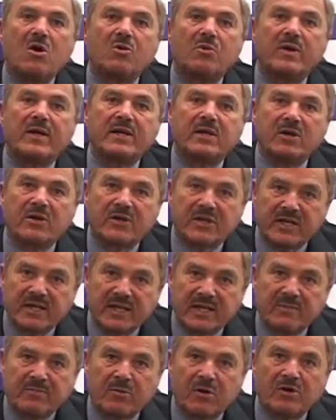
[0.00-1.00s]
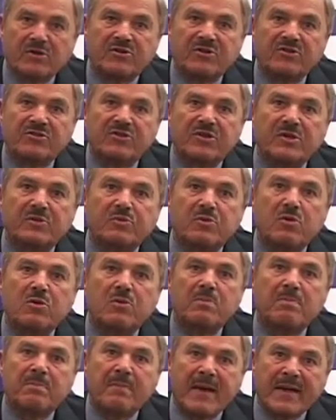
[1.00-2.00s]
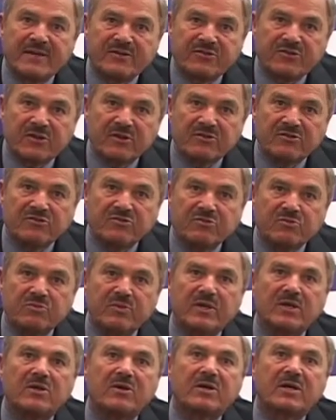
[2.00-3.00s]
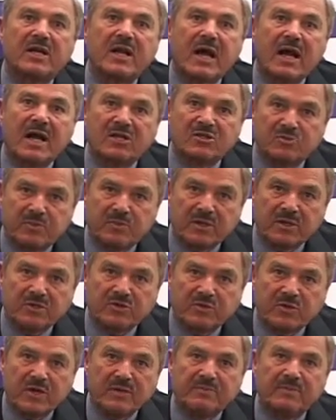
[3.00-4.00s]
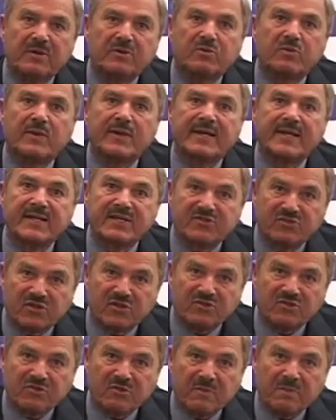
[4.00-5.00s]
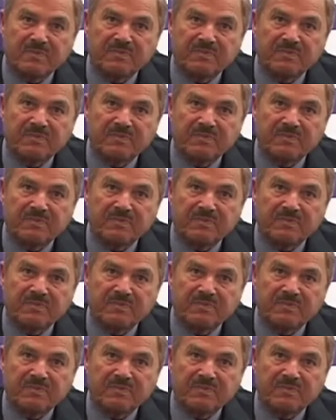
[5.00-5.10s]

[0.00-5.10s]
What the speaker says: we look at emergency room mentions, we look at hospital treatment releases.